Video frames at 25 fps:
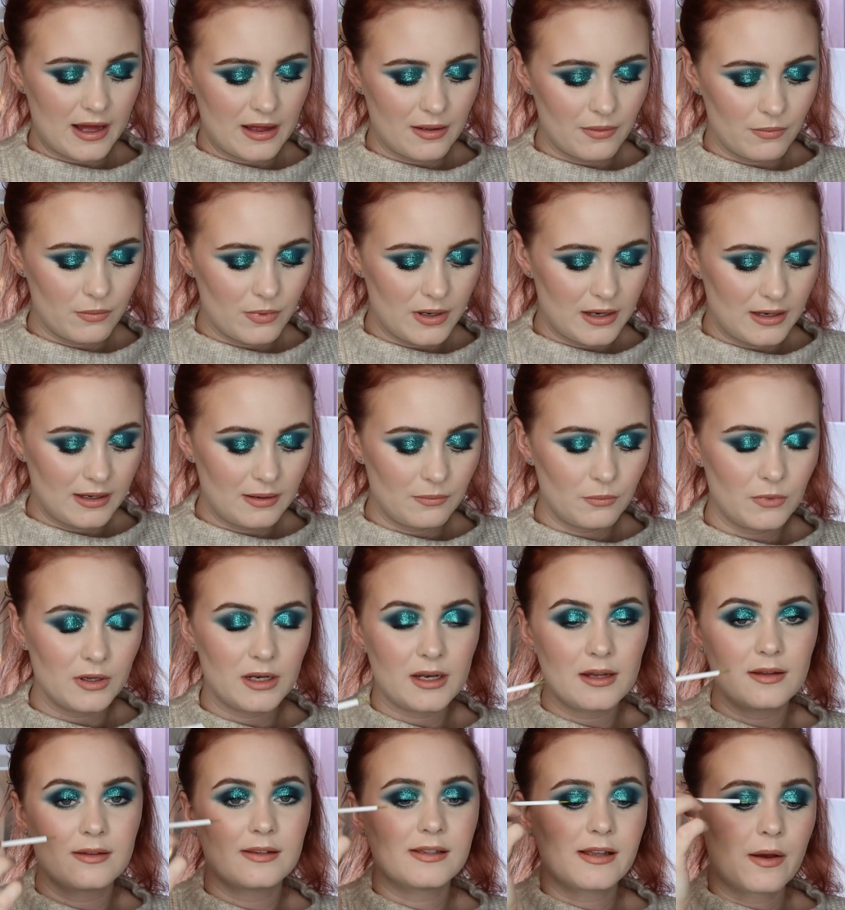I went in
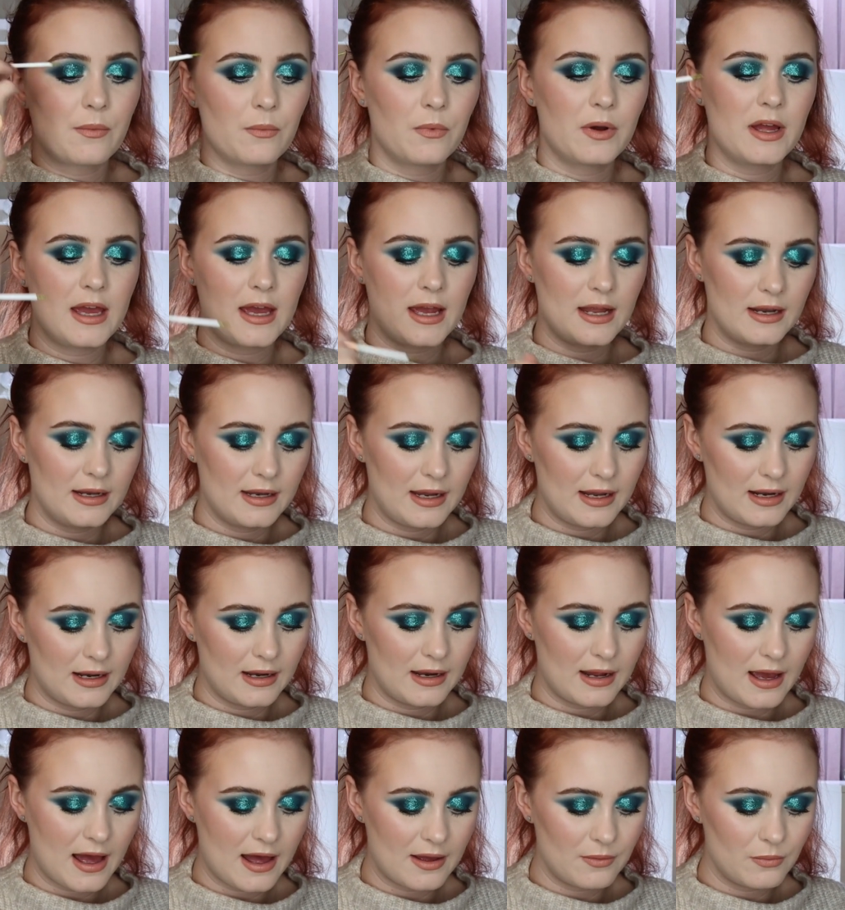with it some way, and
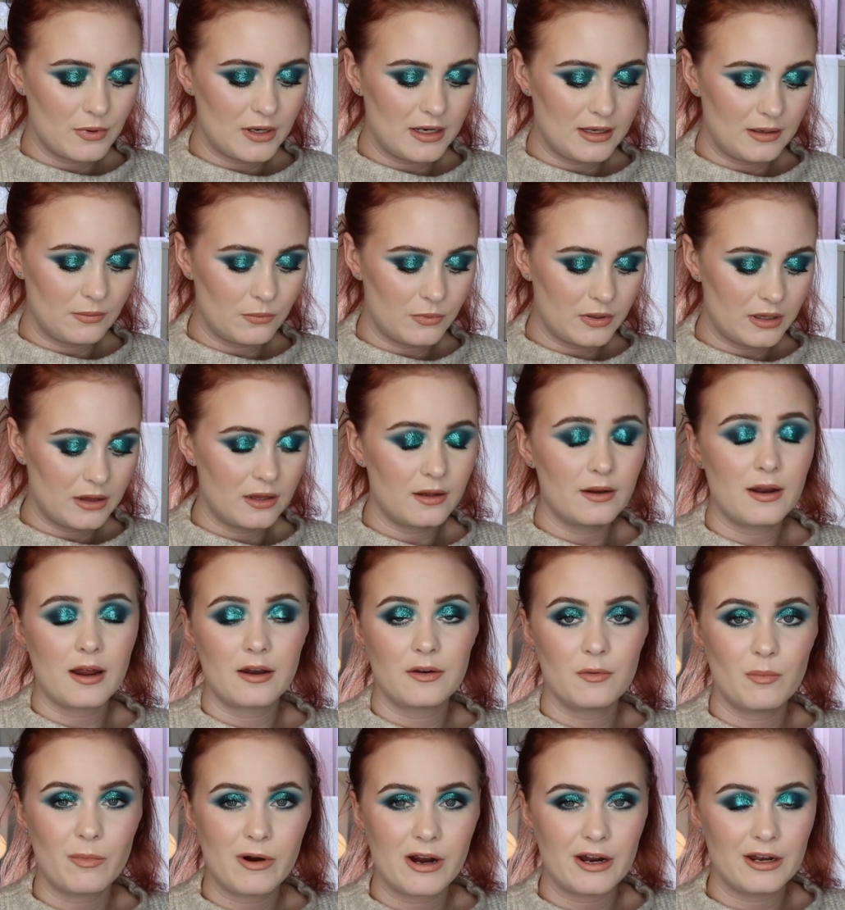then I went in with
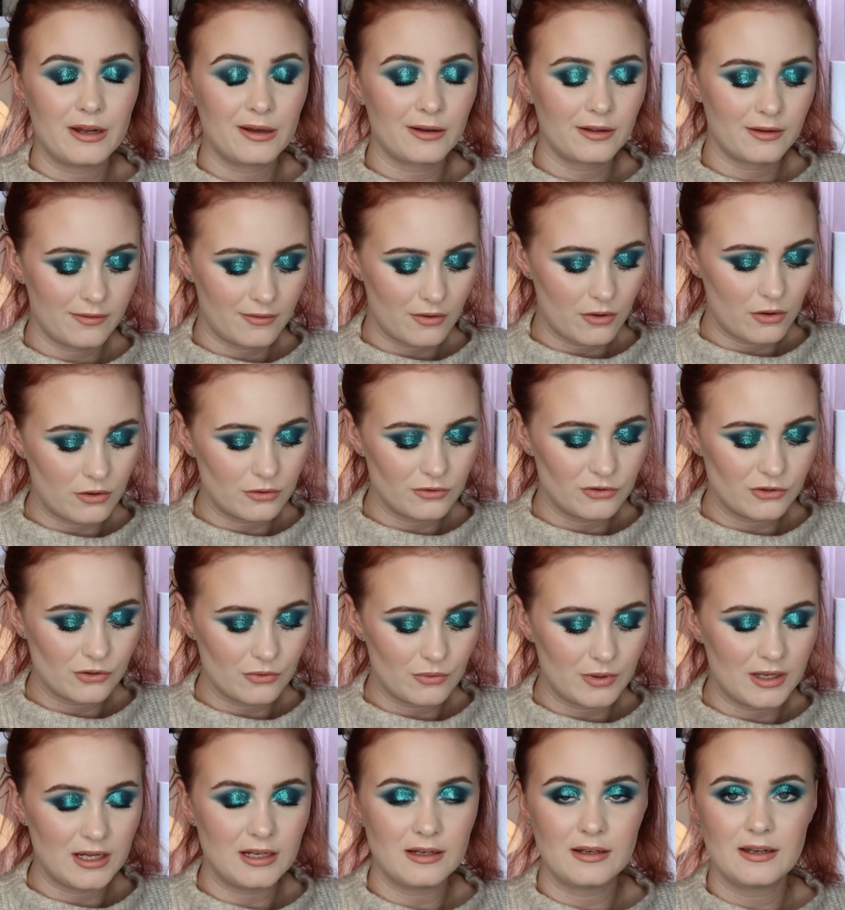another product
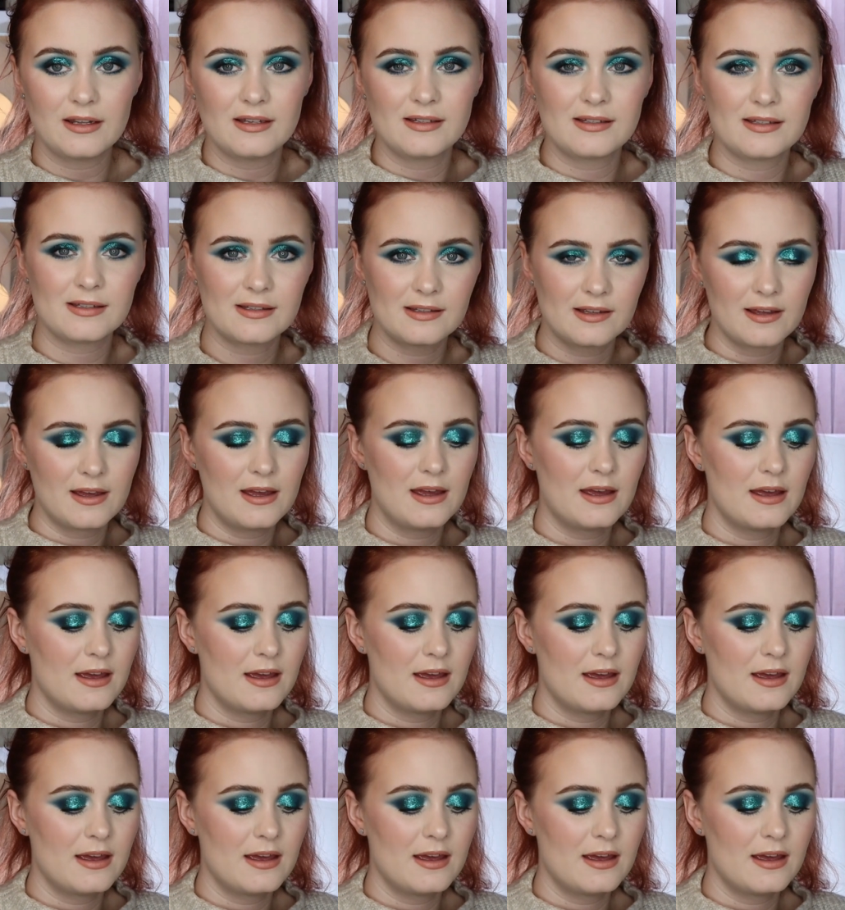also in this